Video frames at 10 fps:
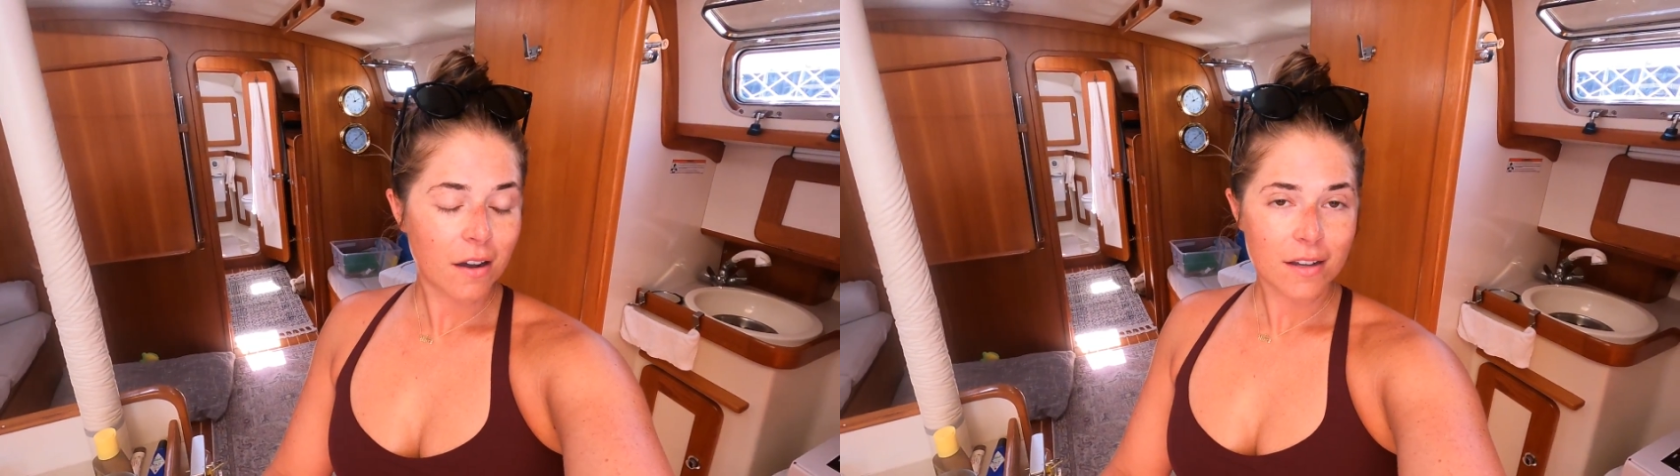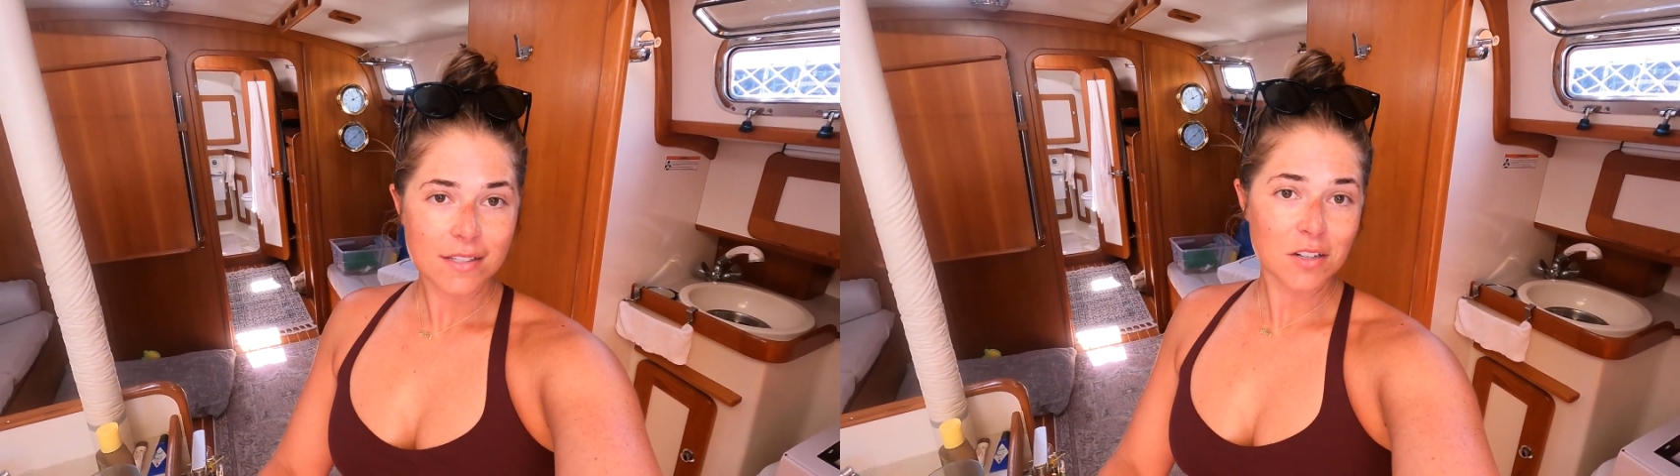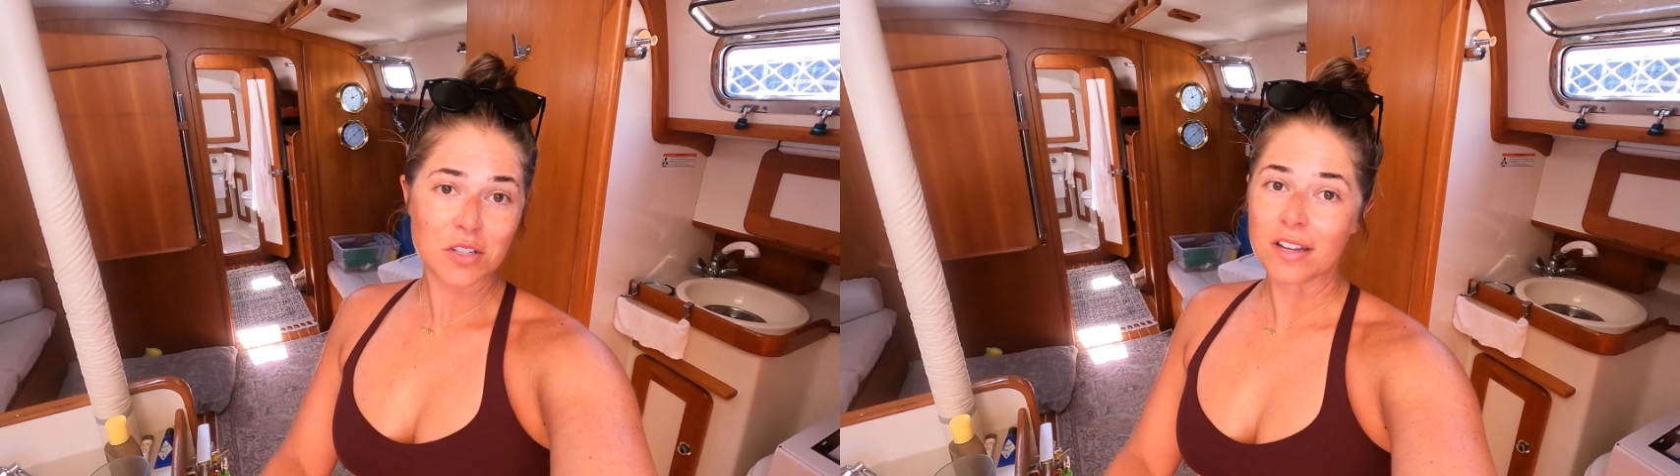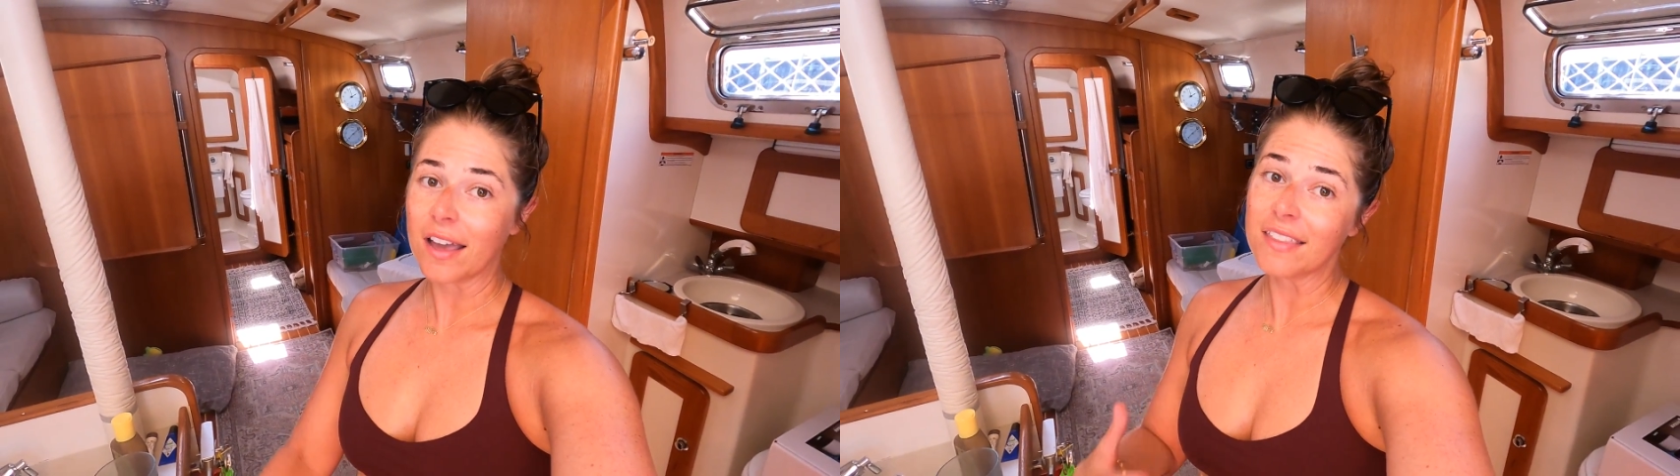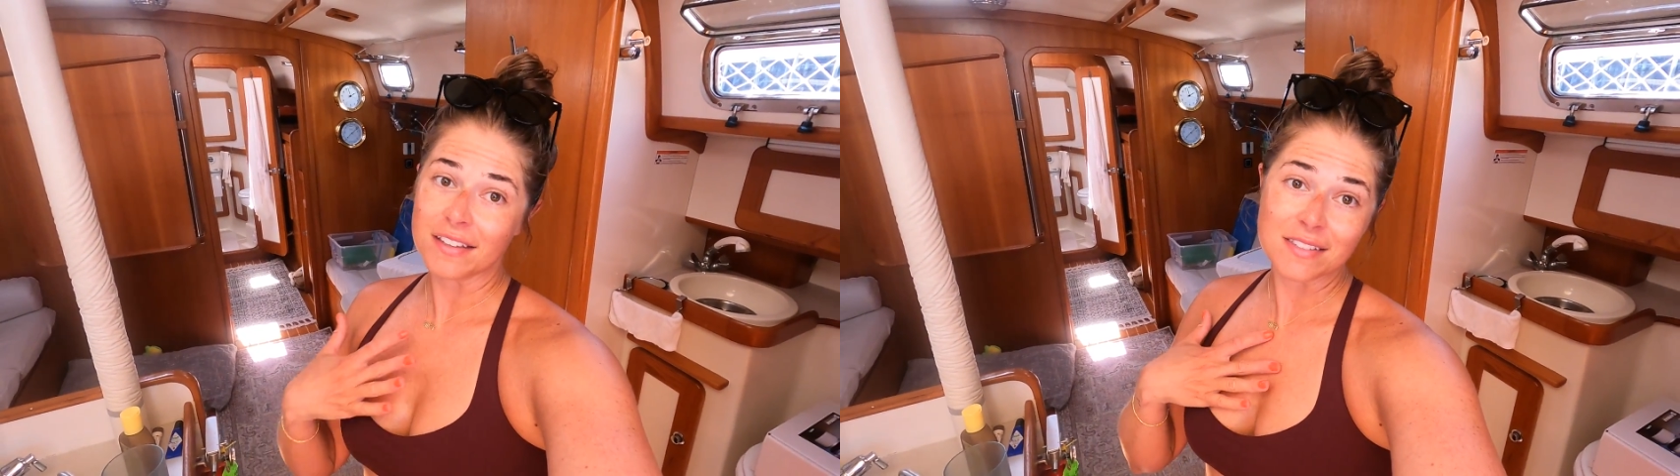it's actually, I
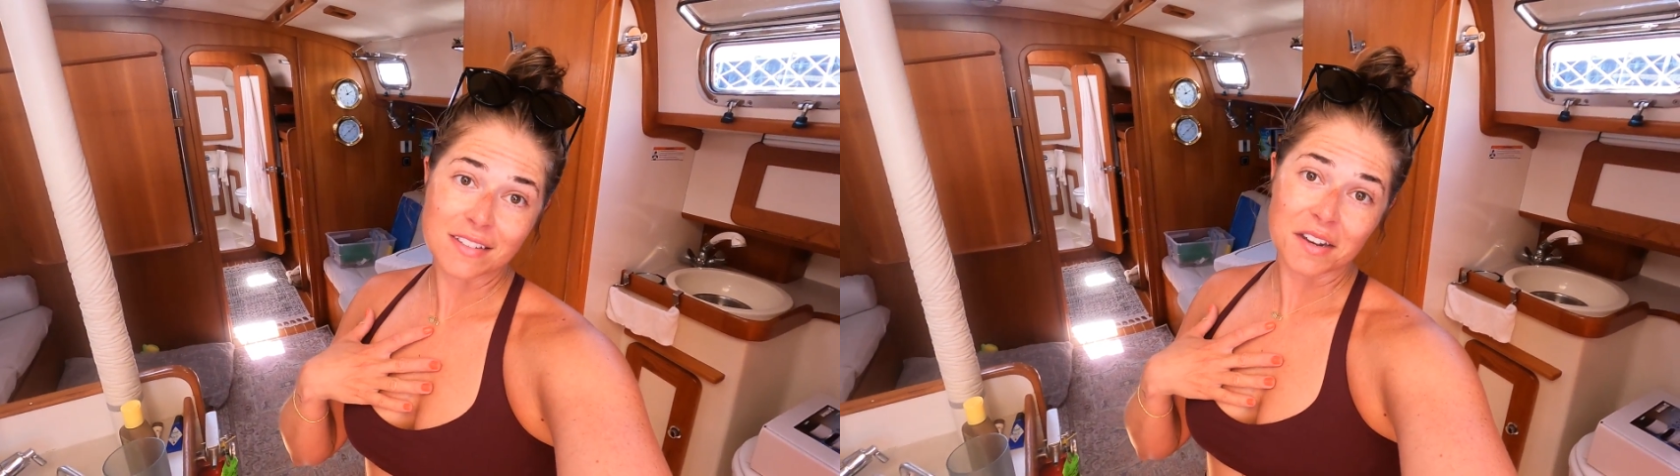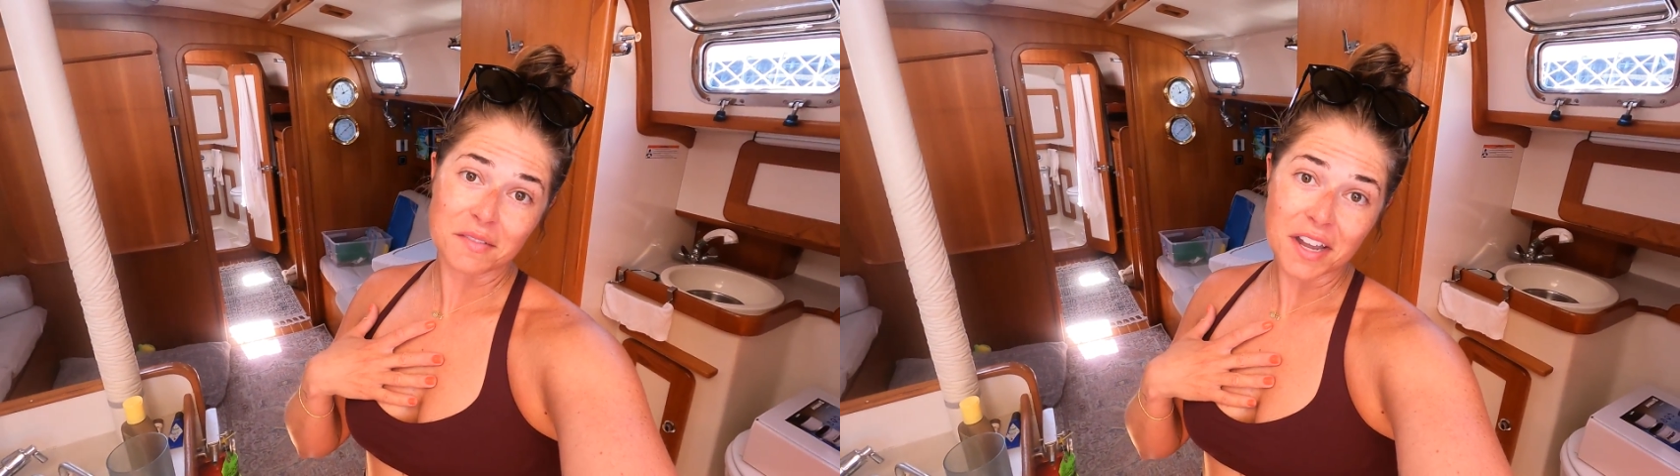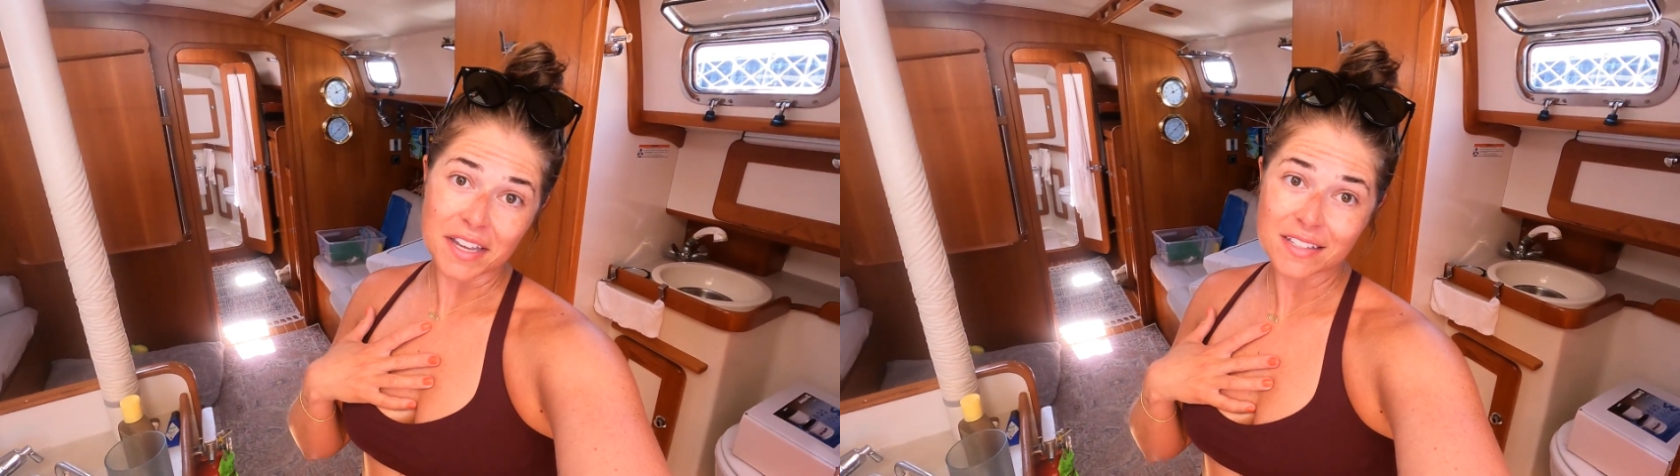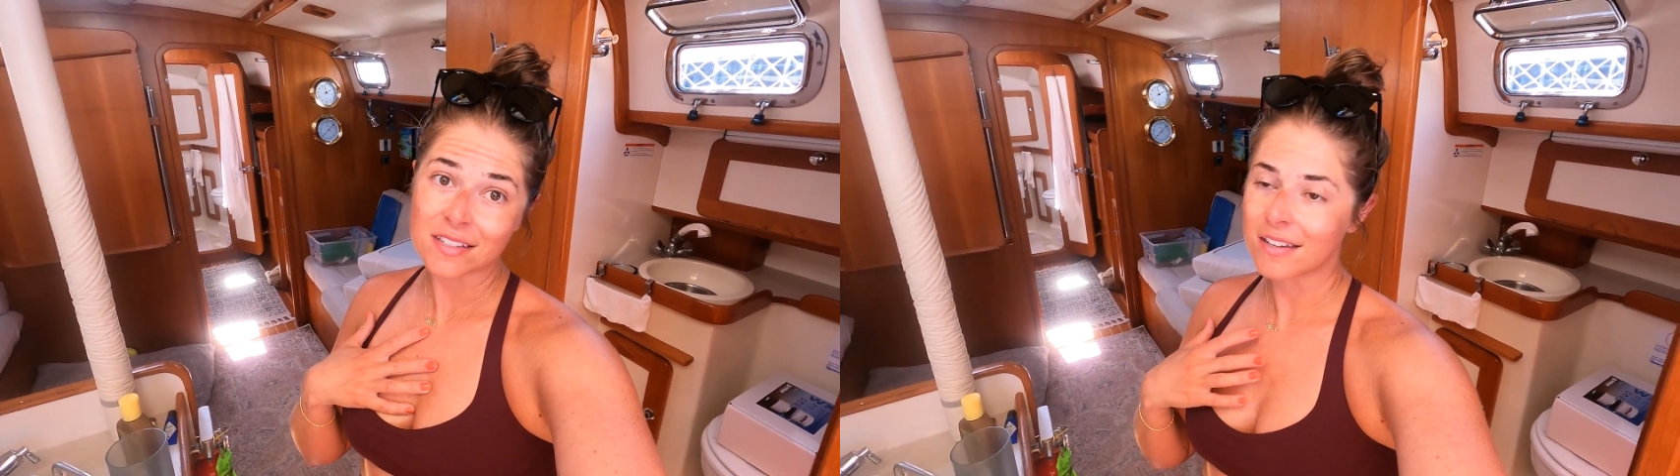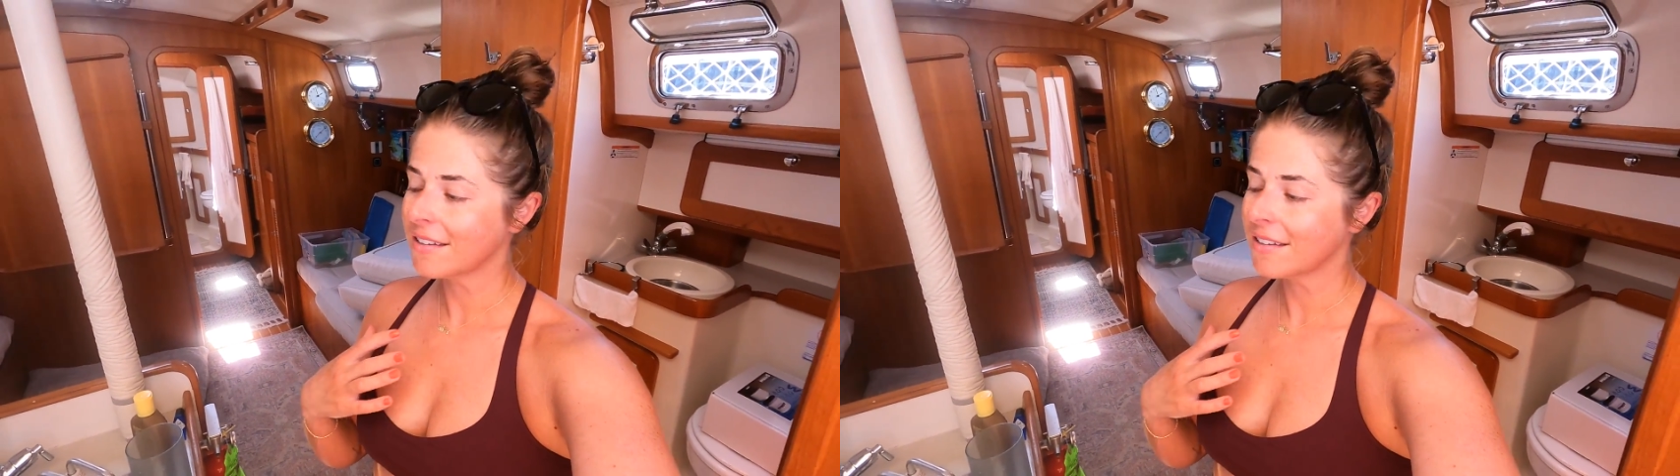think it's kind of nice.